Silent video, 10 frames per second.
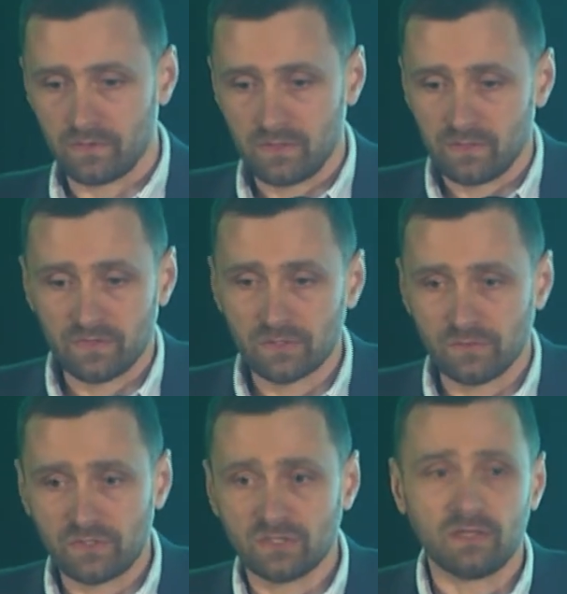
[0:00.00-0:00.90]

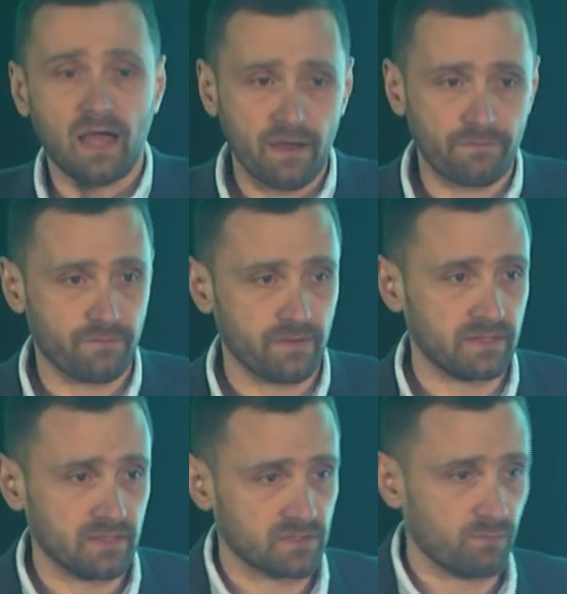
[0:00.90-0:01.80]
which is enough at
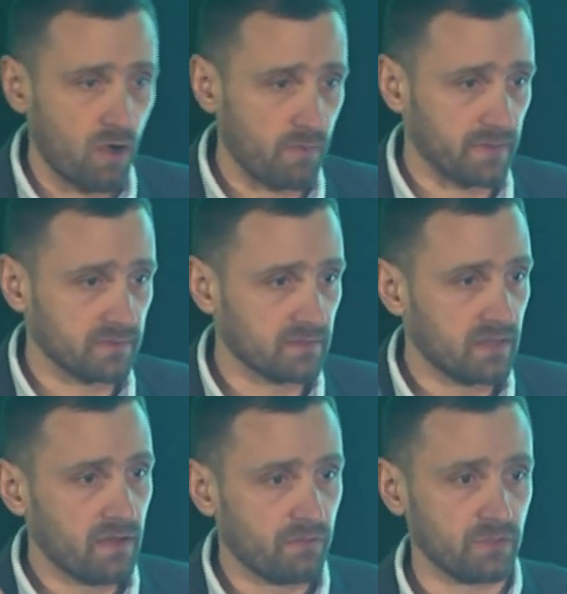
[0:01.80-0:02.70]
this moment
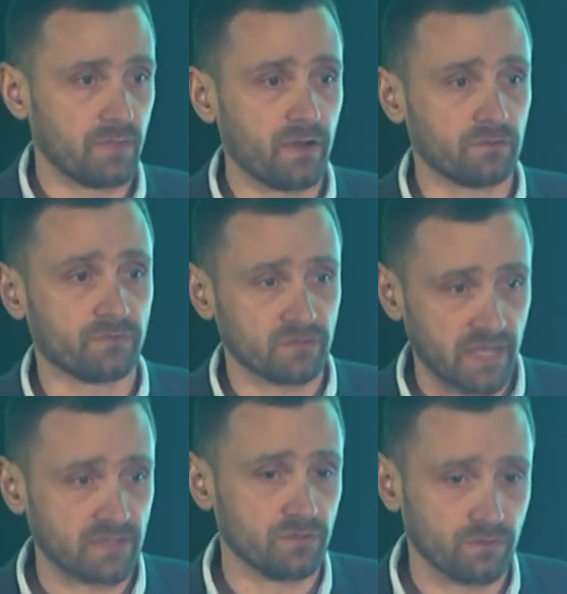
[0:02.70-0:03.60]
for the amount of
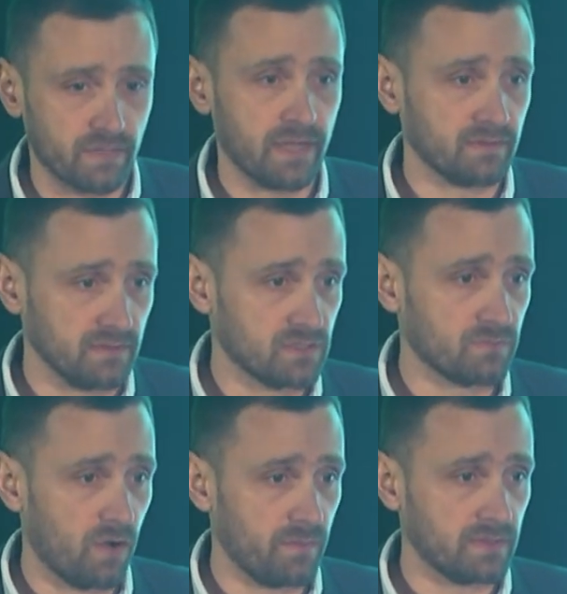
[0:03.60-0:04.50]
transactions you get at this
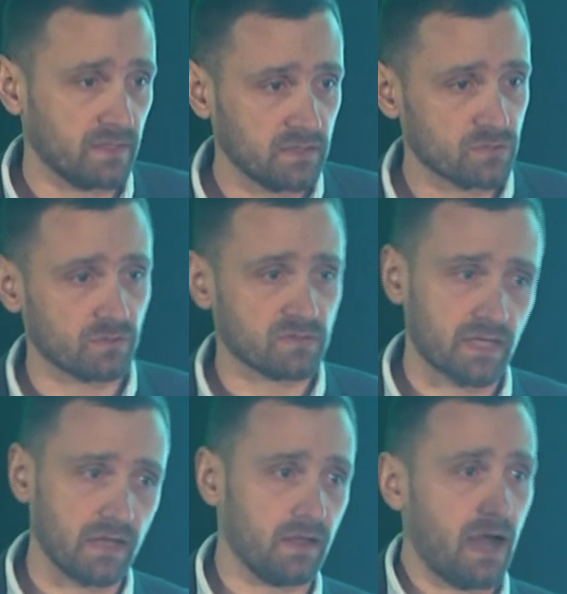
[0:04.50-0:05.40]
moment. And it should
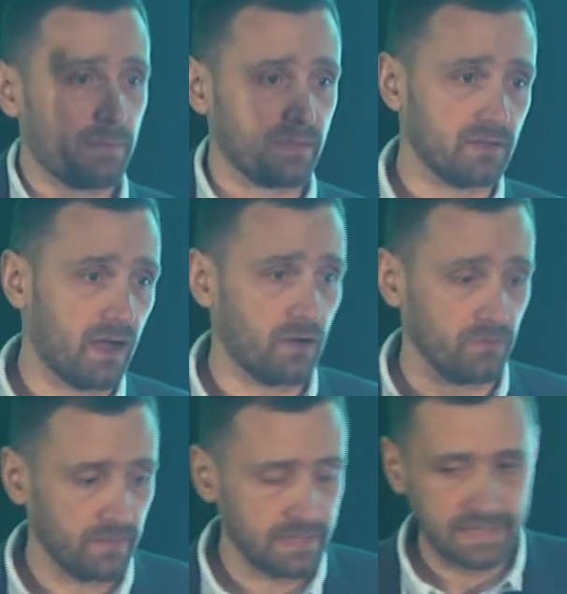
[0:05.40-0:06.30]
scale up and
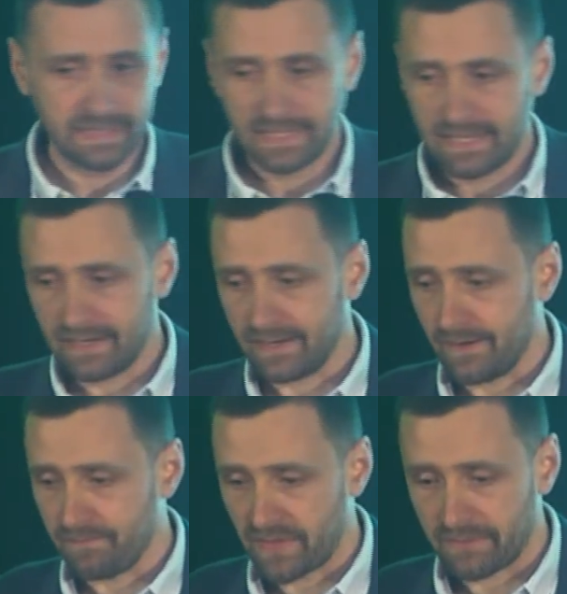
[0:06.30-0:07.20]
down
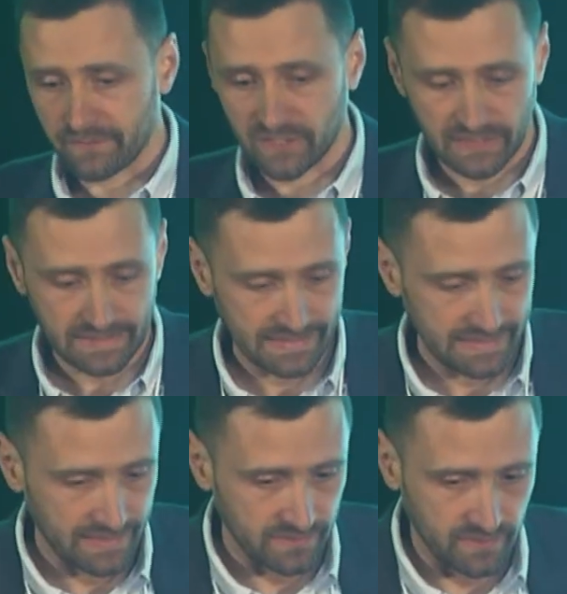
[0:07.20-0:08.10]
efficiently.
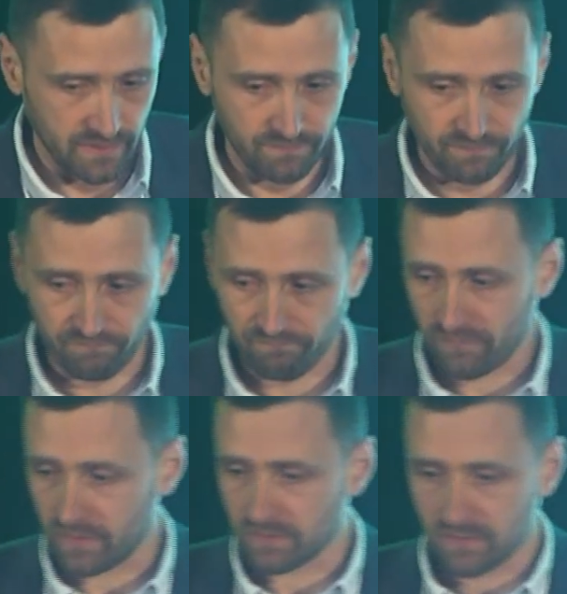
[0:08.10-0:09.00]
And
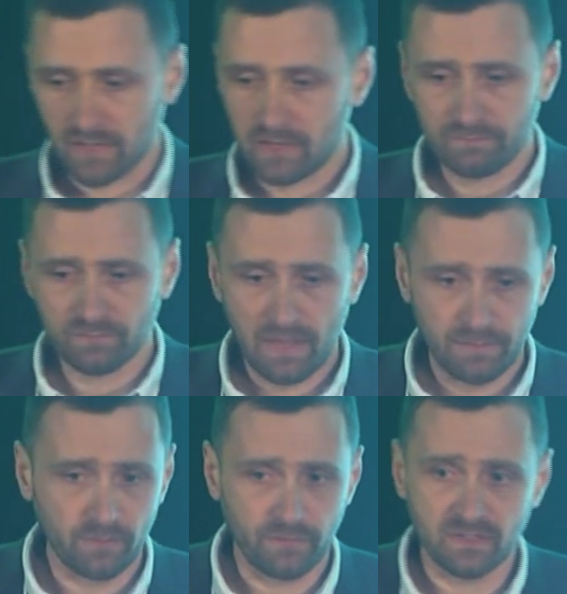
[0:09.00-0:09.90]
there are a
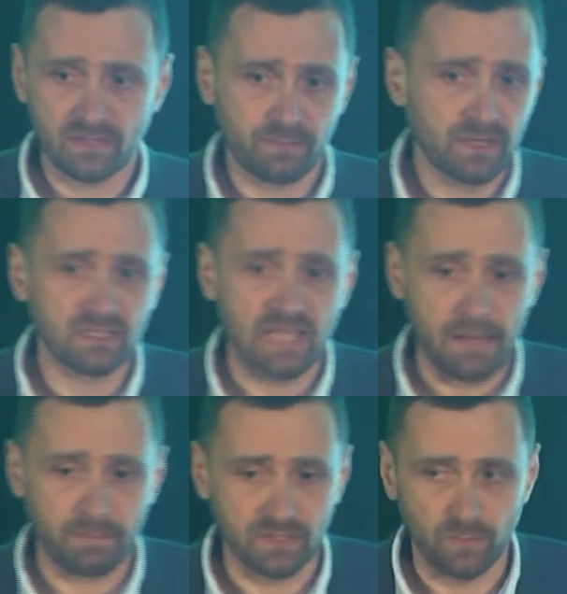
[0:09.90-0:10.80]
couple of big
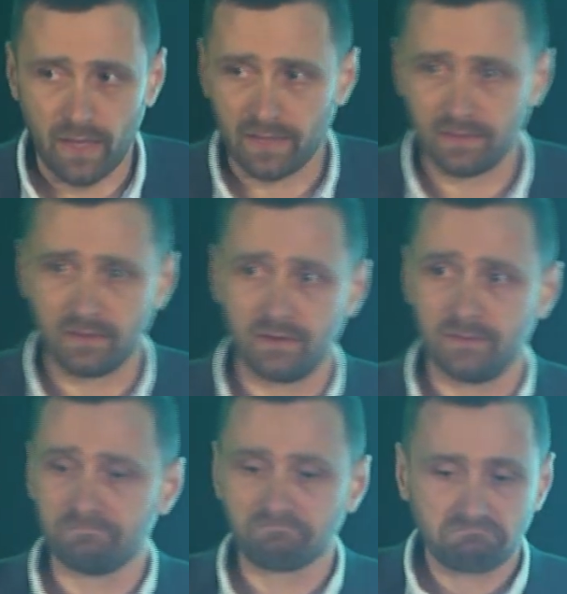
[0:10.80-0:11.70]
examples when